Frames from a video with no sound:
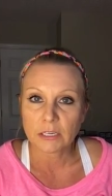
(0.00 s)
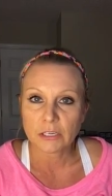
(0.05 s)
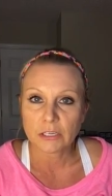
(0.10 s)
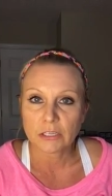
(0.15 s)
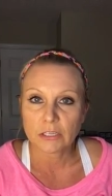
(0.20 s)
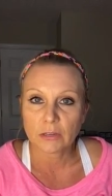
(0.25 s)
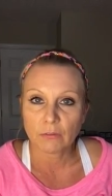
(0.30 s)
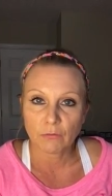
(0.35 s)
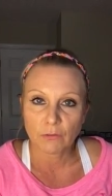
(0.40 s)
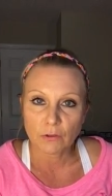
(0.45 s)
and
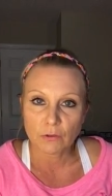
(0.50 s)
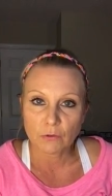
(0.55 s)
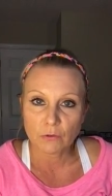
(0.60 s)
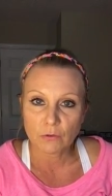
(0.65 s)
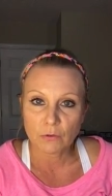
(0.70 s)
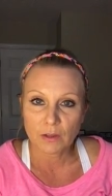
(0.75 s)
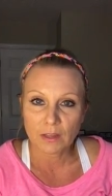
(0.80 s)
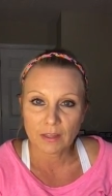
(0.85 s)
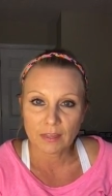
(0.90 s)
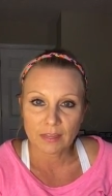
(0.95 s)
just a
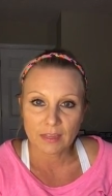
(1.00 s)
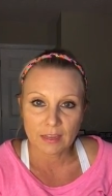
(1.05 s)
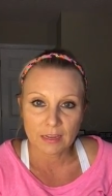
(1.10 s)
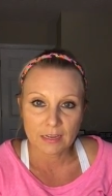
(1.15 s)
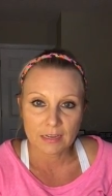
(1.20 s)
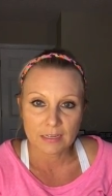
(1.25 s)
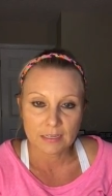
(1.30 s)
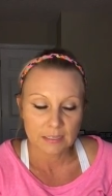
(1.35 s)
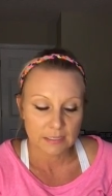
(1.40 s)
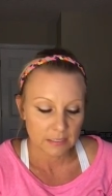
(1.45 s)
few
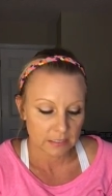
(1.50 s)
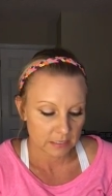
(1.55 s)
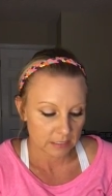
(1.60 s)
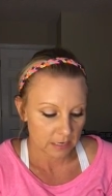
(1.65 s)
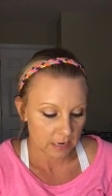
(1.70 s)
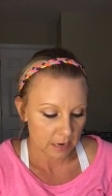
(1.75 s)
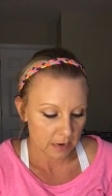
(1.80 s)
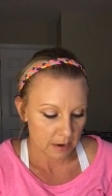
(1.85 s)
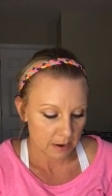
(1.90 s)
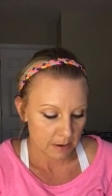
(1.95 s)
things
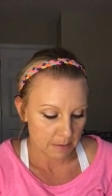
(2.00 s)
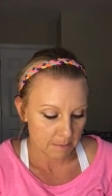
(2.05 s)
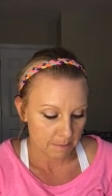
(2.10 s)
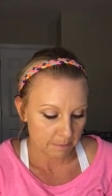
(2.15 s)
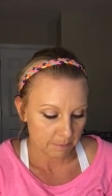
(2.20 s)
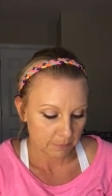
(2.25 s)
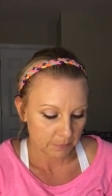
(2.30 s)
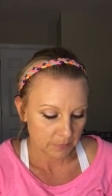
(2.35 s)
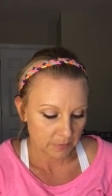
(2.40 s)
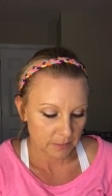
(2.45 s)

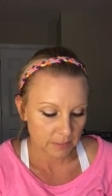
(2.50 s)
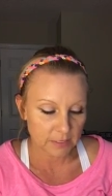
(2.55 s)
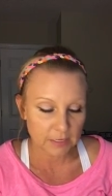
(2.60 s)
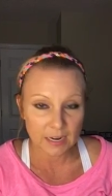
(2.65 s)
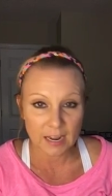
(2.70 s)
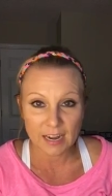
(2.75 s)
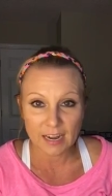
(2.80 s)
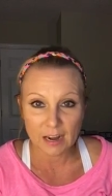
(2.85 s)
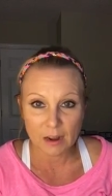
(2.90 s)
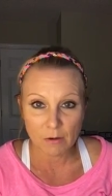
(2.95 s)
um, just
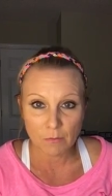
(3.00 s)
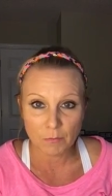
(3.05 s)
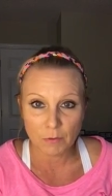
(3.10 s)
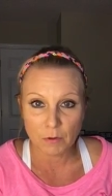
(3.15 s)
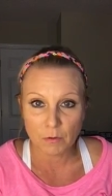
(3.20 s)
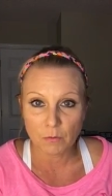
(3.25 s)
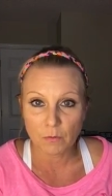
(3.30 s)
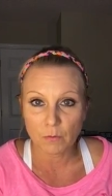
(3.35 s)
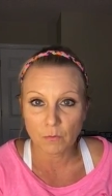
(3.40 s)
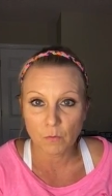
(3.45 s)
to kind of help
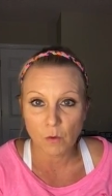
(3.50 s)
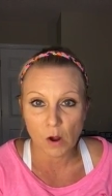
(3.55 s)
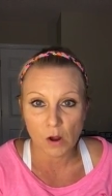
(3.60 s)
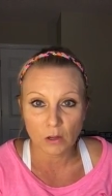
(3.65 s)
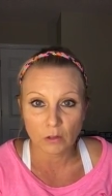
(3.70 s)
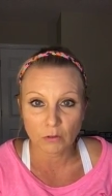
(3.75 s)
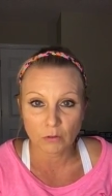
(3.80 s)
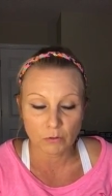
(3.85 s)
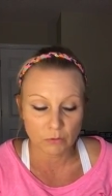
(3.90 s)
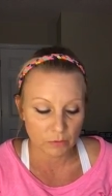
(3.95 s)
you
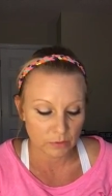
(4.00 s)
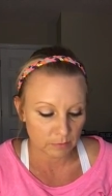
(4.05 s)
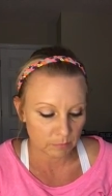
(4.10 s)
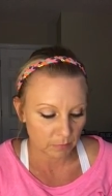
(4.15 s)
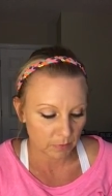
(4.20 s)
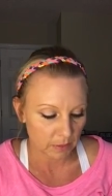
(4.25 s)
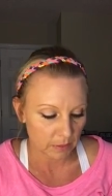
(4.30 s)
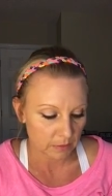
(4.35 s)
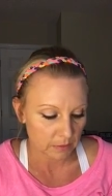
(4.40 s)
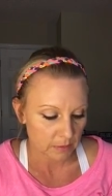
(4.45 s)
walk through
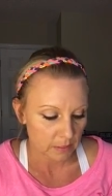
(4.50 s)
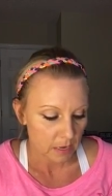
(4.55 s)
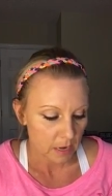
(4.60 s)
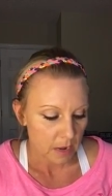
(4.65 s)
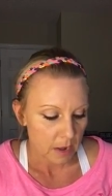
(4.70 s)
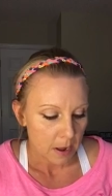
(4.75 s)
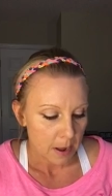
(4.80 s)
some things.